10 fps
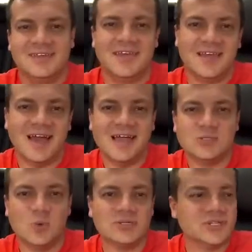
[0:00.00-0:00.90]
Hey
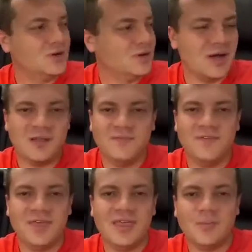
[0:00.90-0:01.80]
guys, what's going on?
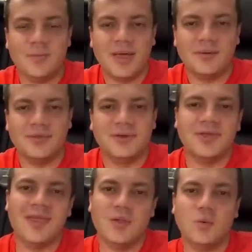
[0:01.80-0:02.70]
Vig here, back with you
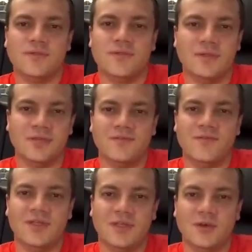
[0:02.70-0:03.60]
again with another
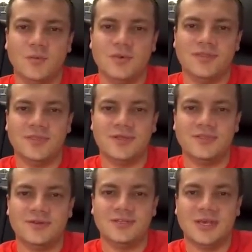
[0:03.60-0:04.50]
video, with
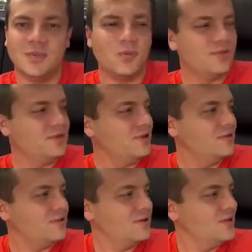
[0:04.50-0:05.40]
another tip, with
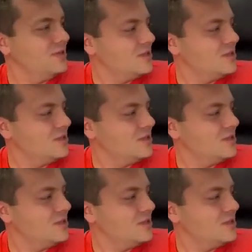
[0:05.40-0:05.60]
another